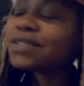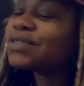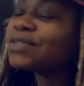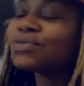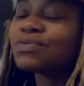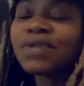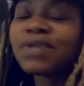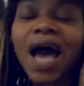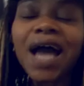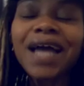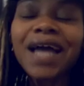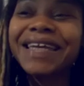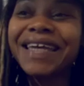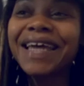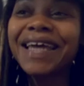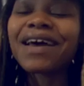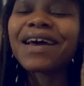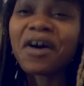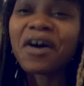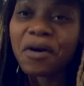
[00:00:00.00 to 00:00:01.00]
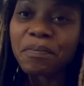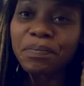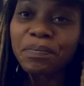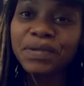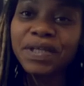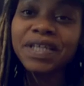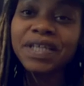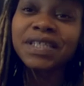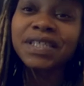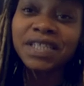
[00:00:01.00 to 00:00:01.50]
Do not get up.
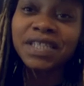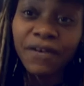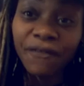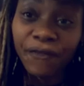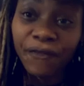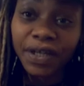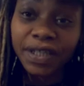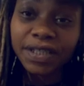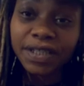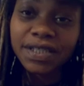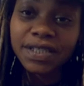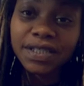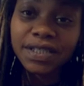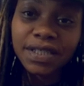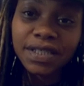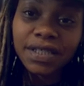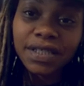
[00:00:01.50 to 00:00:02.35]
There's a difference.